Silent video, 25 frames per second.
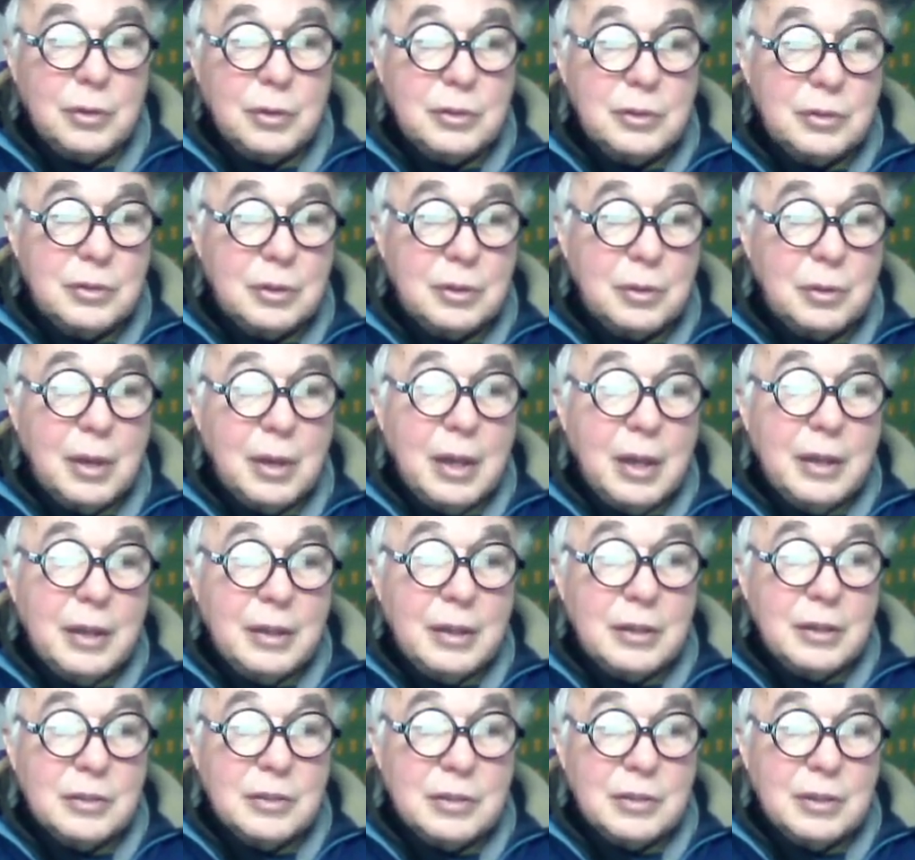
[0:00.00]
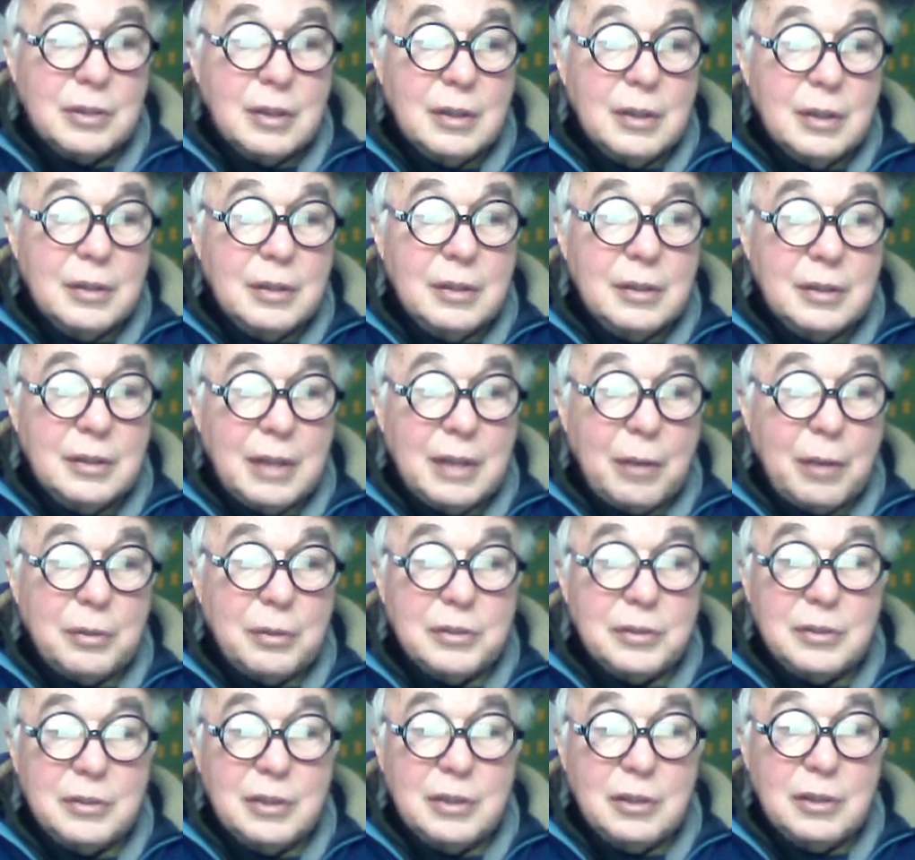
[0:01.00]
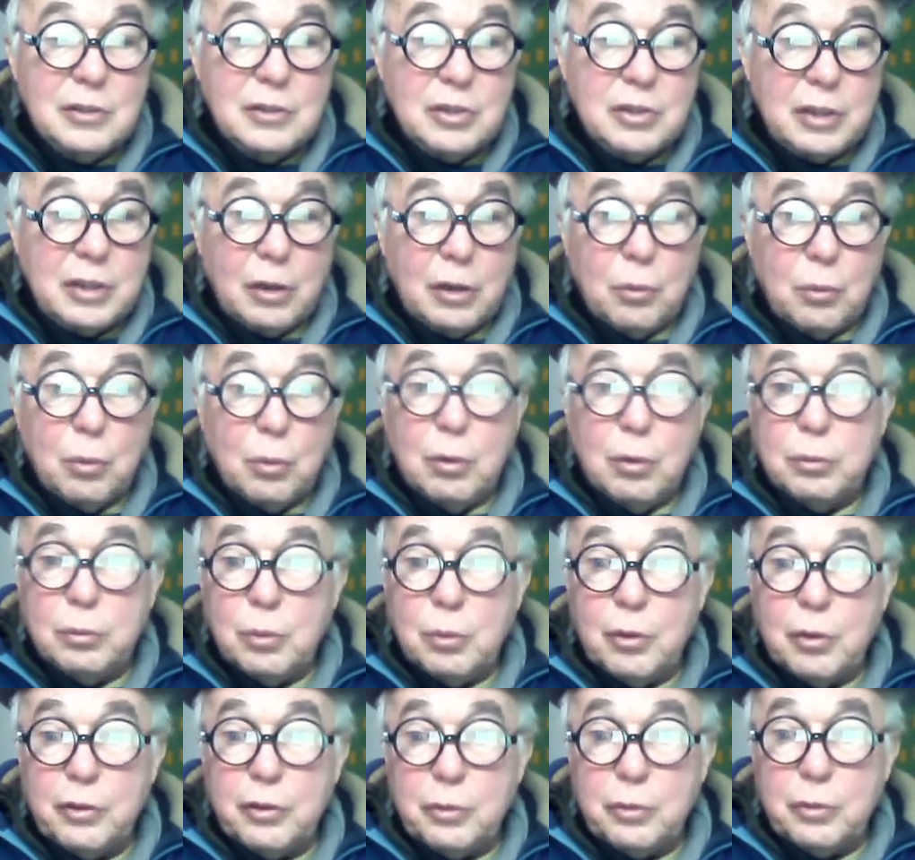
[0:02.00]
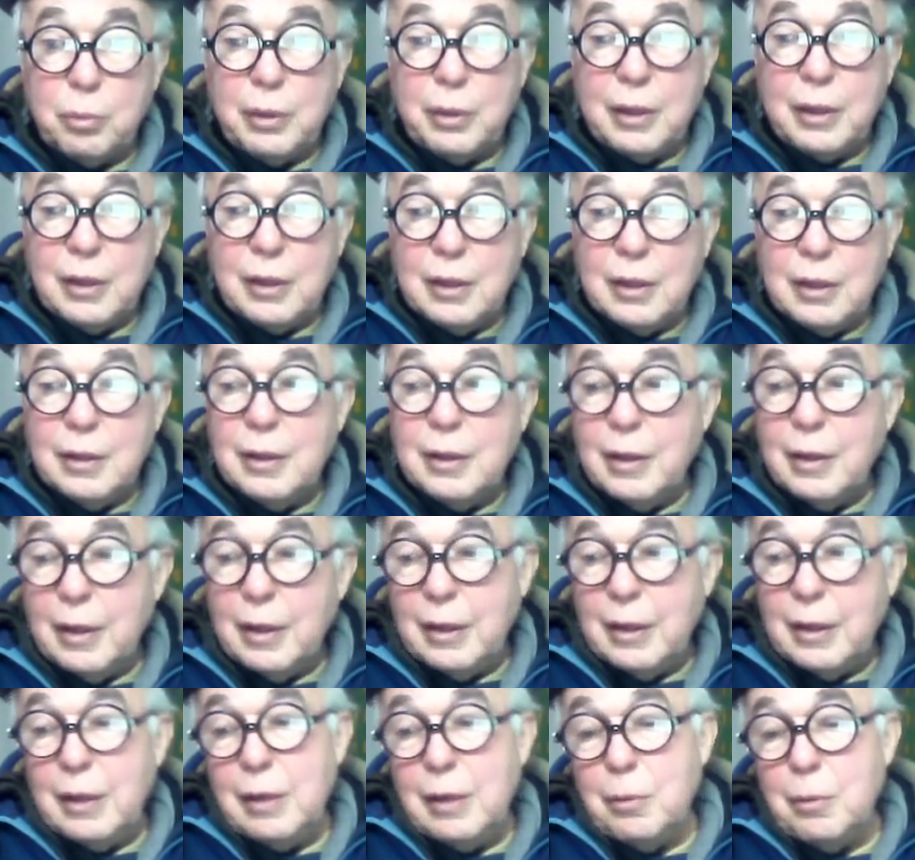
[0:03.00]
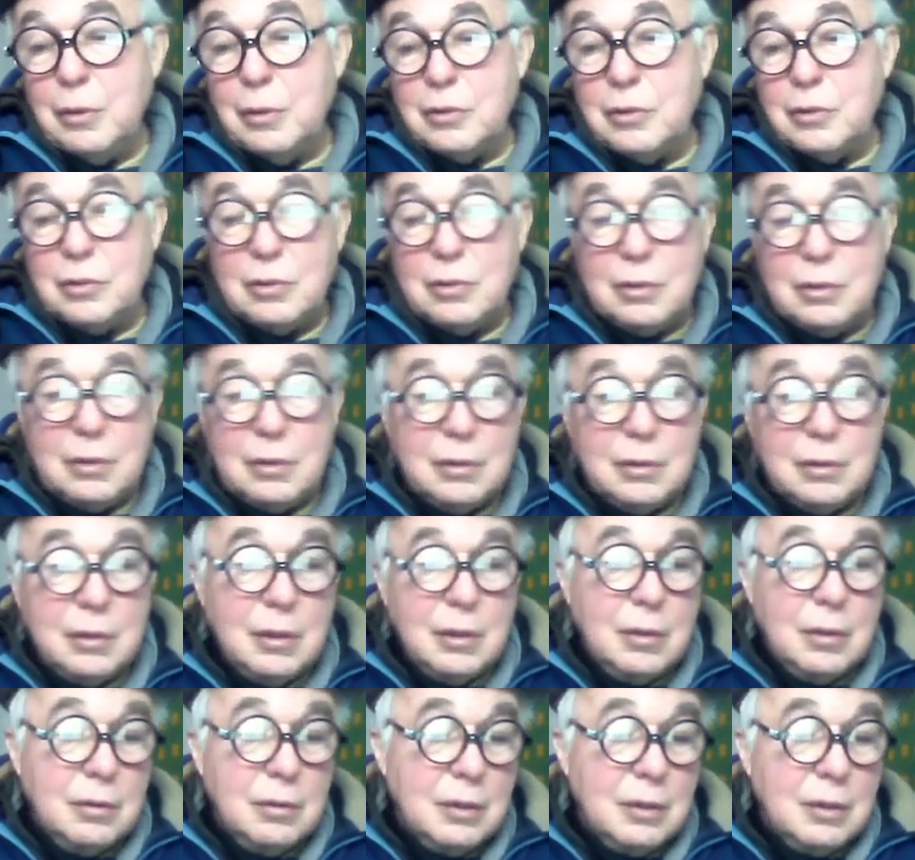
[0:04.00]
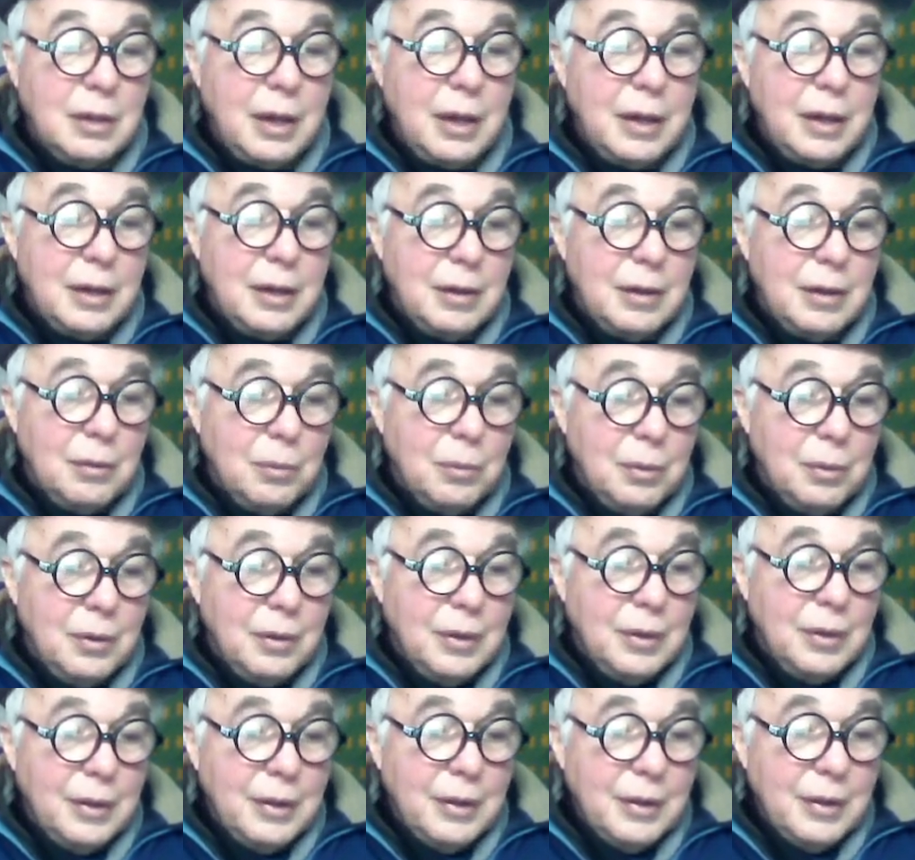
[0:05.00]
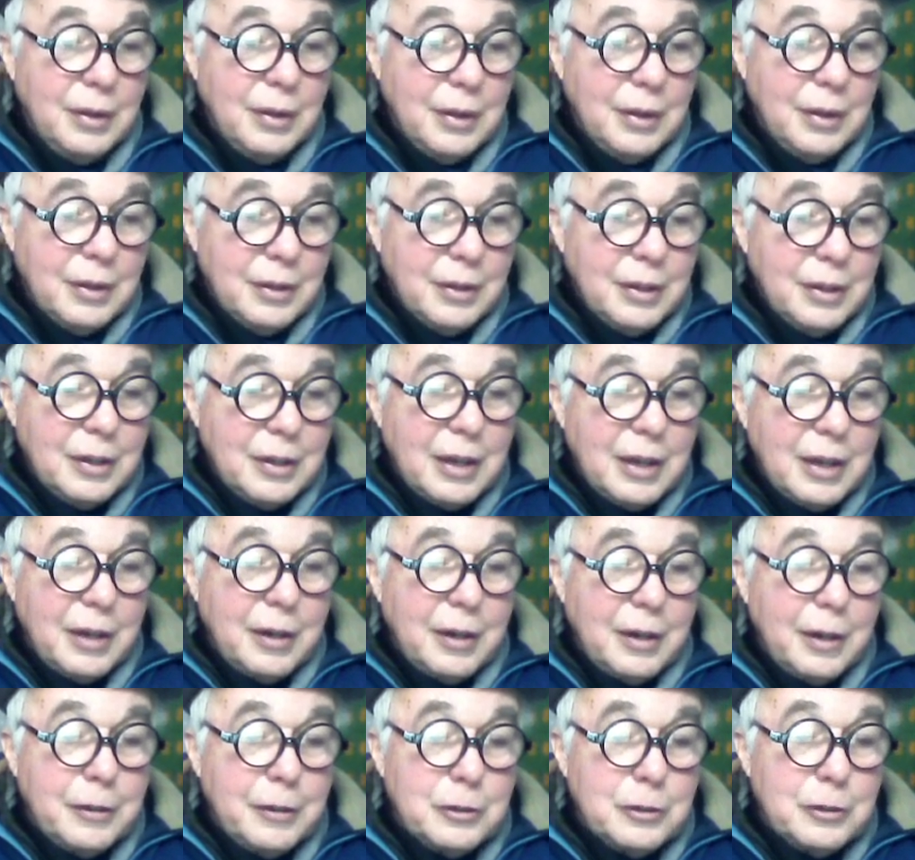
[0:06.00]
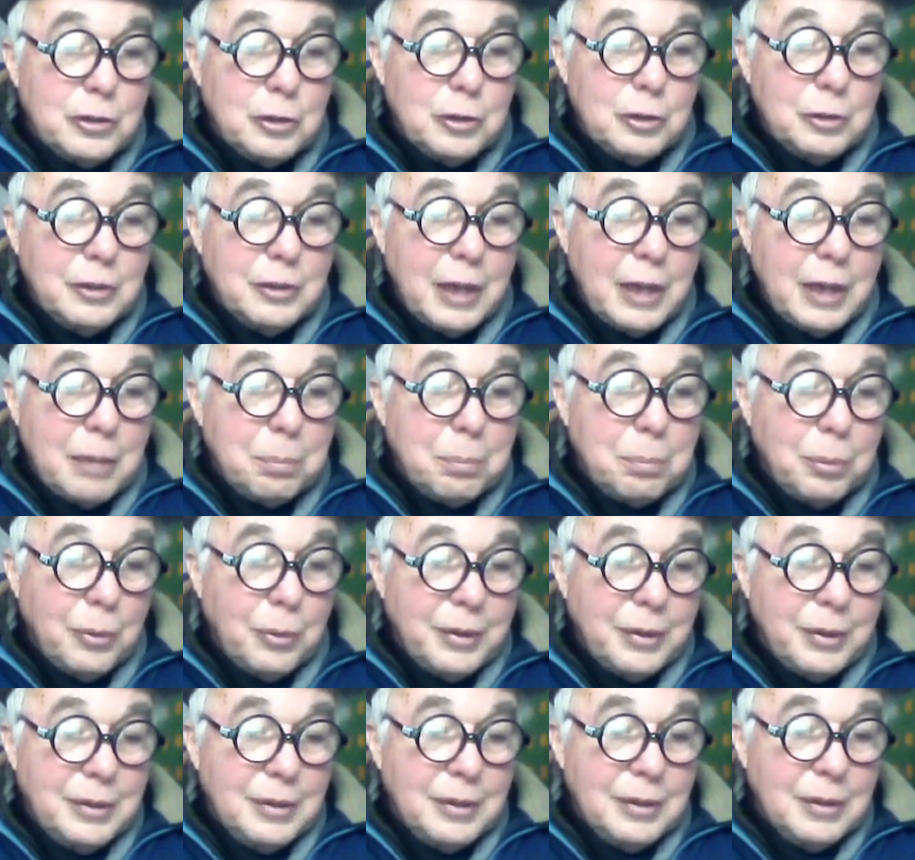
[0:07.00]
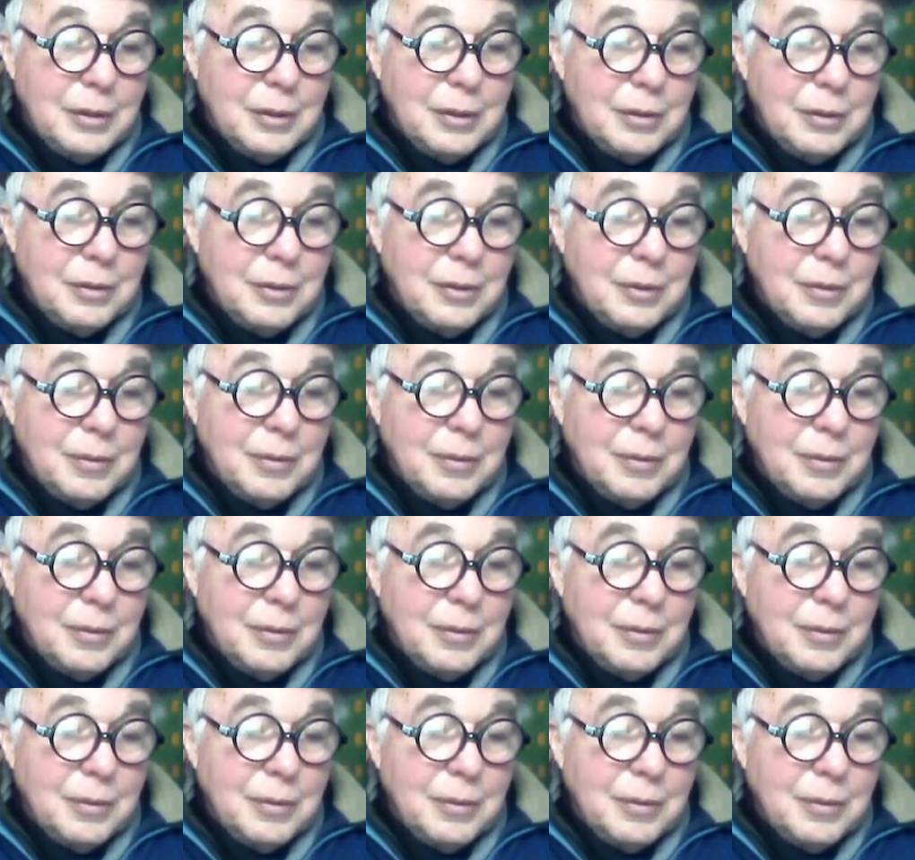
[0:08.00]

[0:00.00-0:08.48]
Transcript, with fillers: He said because that would start World War Three, and he was, uh, you know, kind of, he kind of understood that point, you know,